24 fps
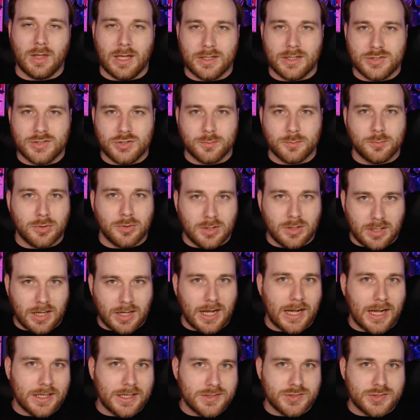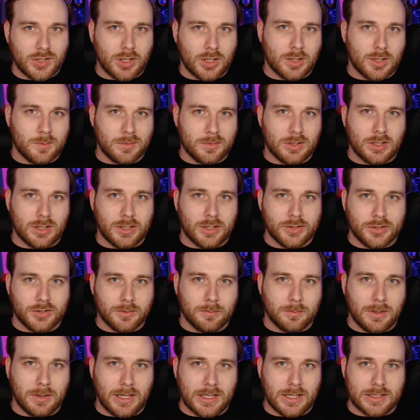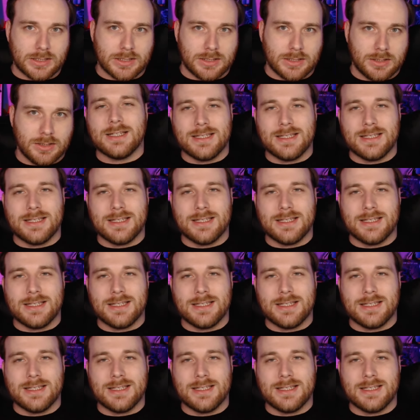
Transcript: as you put ice armor on your body.